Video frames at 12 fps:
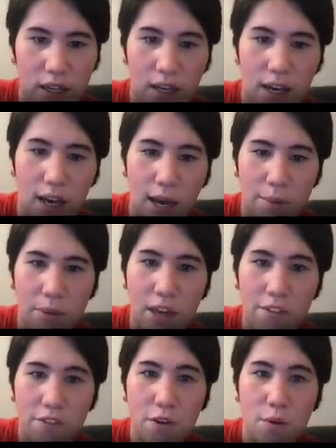
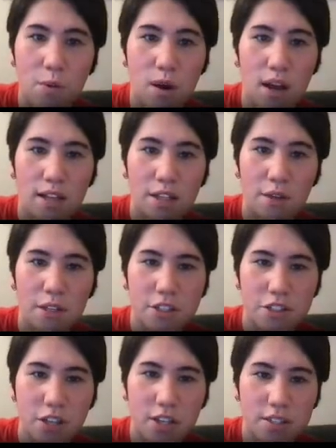If you want, you
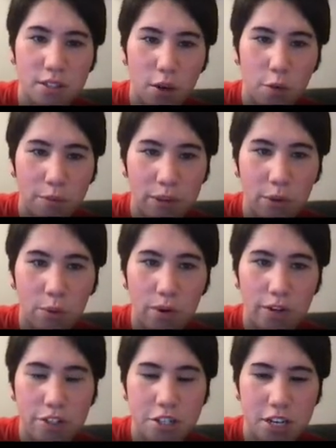can just open the
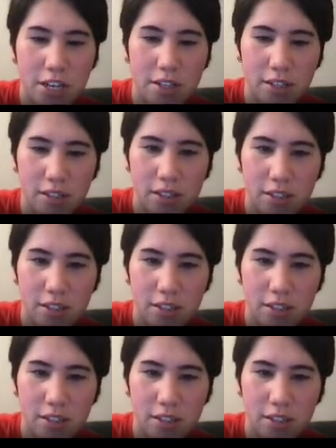worksheet,